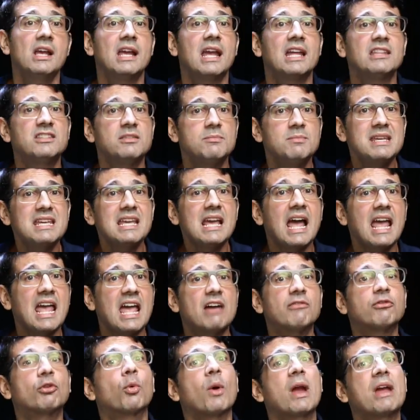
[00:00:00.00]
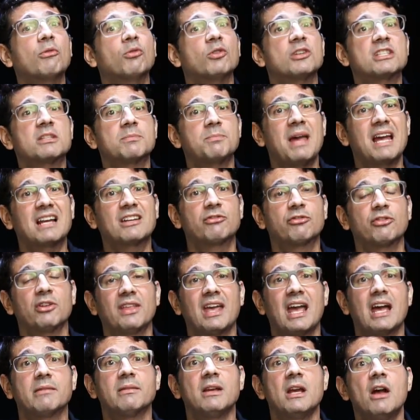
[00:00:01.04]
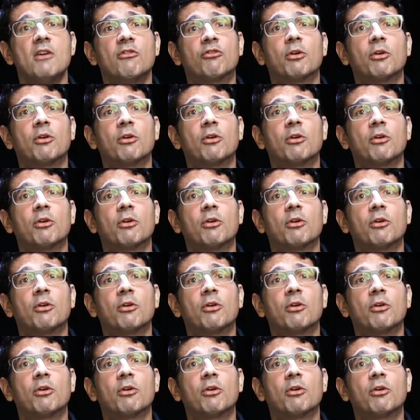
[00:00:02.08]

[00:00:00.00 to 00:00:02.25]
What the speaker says: And to me, I have great respect for that.